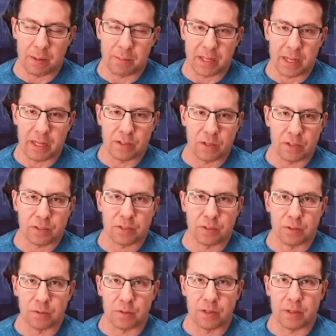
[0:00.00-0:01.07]
mean, it's
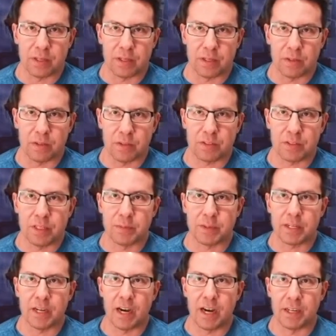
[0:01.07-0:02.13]
also,
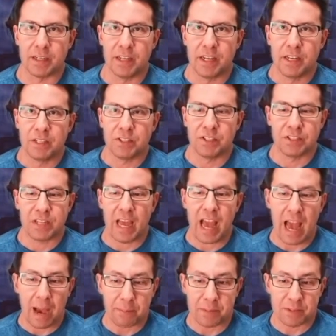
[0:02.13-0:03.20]
CinemaCon just
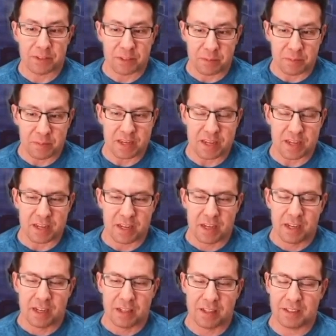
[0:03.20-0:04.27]
happens to be,
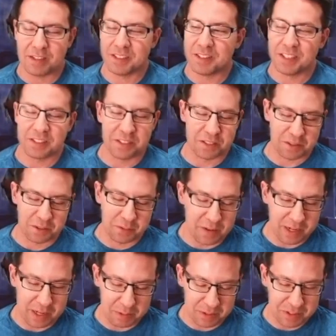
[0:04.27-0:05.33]
this is so
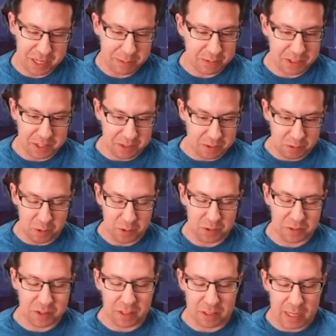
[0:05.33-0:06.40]
funny with James Gunn's
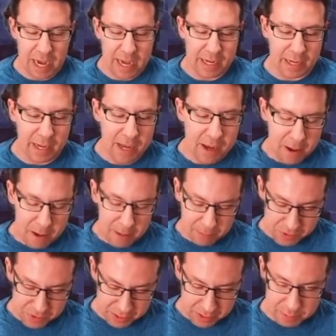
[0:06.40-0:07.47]
worlds colliding.
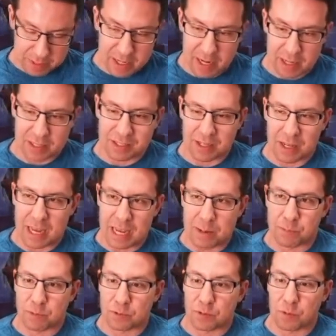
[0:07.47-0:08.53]
CinemaCon is
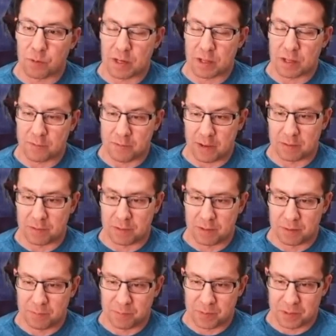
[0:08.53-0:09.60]
April twenty-fifth,
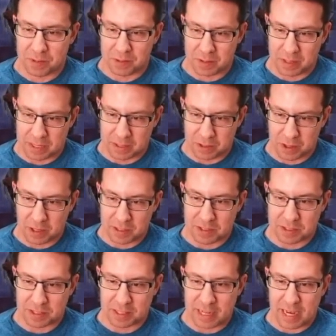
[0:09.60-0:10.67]
and Guardians
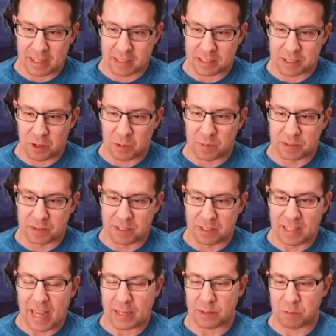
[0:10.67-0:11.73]
of the Galaxy opens the
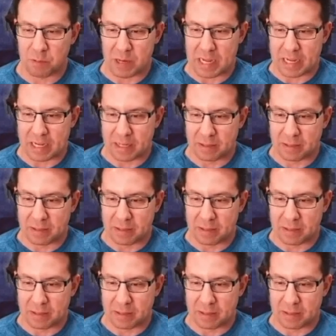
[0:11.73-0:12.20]
next week.